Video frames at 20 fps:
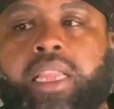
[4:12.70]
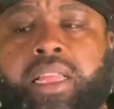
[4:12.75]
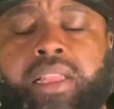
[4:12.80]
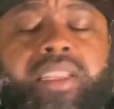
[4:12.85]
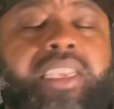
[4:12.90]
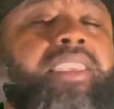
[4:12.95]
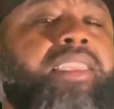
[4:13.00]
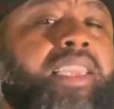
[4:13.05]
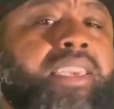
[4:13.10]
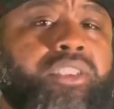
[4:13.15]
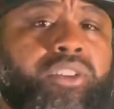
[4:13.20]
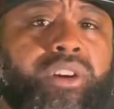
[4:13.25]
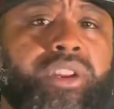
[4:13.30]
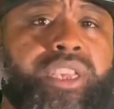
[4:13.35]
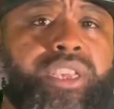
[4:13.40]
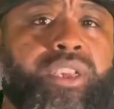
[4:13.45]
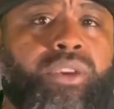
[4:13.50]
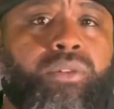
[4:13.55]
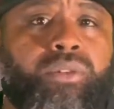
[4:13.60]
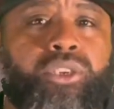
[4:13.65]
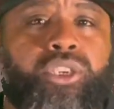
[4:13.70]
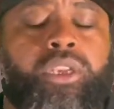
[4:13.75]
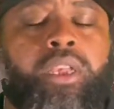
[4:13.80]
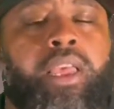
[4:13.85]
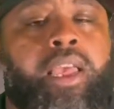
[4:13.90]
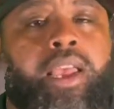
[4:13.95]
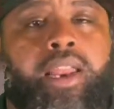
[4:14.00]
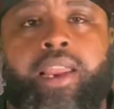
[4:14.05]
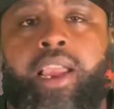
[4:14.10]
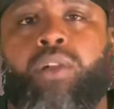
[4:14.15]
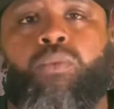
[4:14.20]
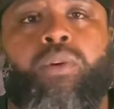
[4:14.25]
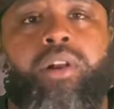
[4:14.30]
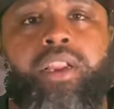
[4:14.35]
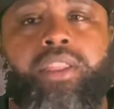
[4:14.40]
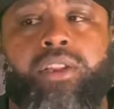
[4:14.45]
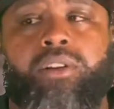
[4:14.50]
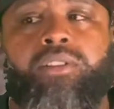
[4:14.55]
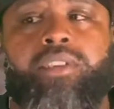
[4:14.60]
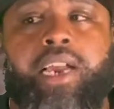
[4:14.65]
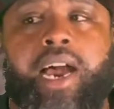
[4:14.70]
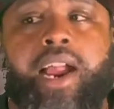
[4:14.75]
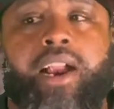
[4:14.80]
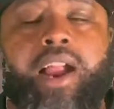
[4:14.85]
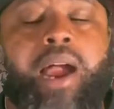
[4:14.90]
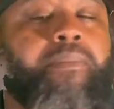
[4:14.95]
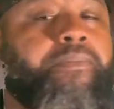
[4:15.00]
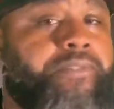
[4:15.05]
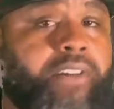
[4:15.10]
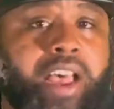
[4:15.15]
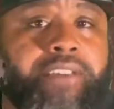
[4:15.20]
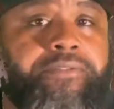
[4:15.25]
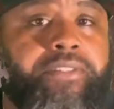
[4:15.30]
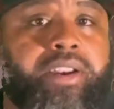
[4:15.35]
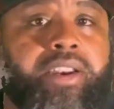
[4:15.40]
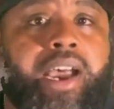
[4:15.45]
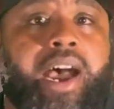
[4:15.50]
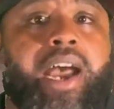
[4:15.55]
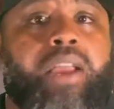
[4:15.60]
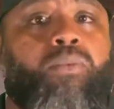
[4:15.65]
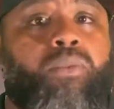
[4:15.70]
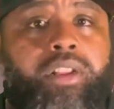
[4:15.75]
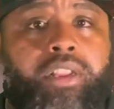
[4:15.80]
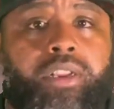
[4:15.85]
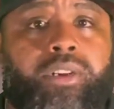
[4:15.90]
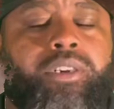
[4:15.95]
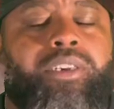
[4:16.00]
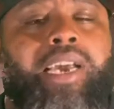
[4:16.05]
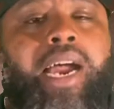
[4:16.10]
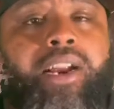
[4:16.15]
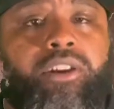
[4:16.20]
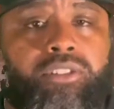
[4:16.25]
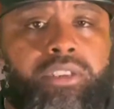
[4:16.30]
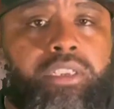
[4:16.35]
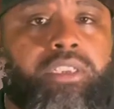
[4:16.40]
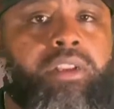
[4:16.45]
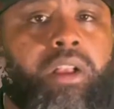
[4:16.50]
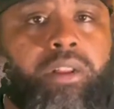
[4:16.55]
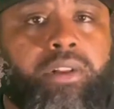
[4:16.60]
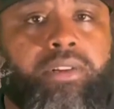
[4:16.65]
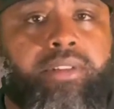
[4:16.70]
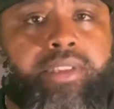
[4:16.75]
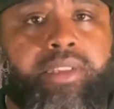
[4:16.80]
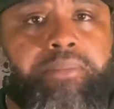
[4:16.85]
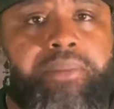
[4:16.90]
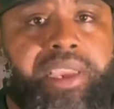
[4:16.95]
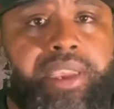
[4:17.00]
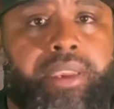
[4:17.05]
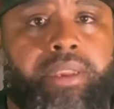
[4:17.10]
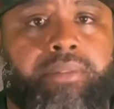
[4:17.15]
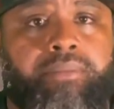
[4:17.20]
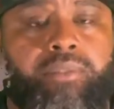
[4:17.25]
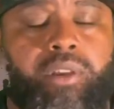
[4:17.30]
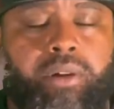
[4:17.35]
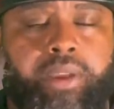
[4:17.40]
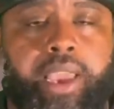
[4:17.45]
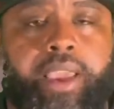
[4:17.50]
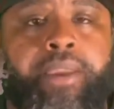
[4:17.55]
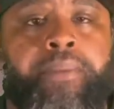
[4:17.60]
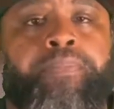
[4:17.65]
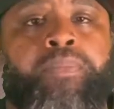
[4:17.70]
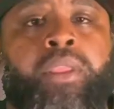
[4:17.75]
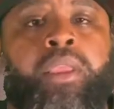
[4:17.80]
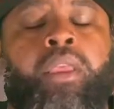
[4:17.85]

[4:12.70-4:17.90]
These things are huge. Like one of their tires, I'm 5'9", one of their tires is taller than me, okay?